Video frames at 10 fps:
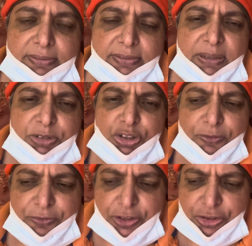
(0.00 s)
I'm so
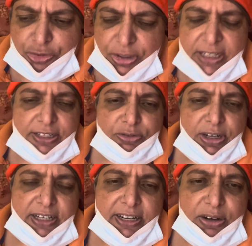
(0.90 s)
frustrated
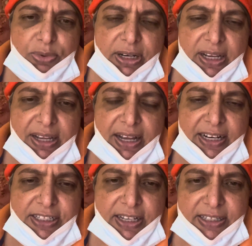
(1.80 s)
right now, and and
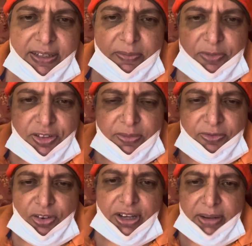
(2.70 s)
there's, there's some some
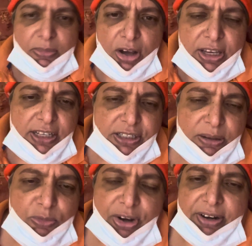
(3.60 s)
fucking monkey
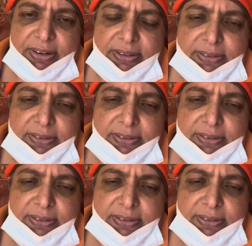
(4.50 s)
somewhere.